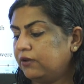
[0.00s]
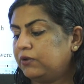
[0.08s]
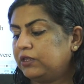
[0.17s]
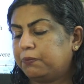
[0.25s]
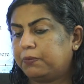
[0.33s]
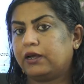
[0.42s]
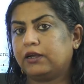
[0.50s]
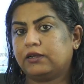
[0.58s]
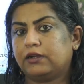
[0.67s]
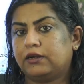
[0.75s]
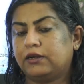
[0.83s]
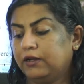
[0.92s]
with
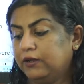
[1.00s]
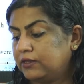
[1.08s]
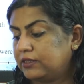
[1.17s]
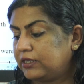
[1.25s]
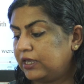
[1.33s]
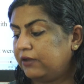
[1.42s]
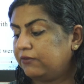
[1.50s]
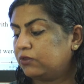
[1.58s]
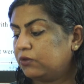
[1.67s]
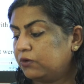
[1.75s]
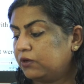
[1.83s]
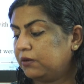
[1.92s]
placard Save
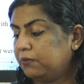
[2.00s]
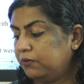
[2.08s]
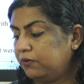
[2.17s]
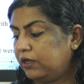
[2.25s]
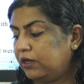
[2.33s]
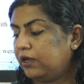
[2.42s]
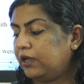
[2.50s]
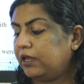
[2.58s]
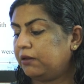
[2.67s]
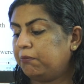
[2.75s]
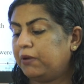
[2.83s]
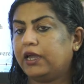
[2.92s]
Tungamula
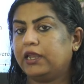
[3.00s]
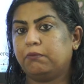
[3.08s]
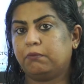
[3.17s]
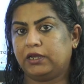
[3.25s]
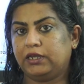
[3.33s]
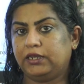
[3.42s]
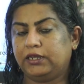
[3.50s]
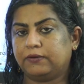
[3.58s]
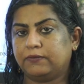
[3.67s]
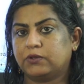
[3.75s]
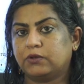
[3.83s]
and ban mining.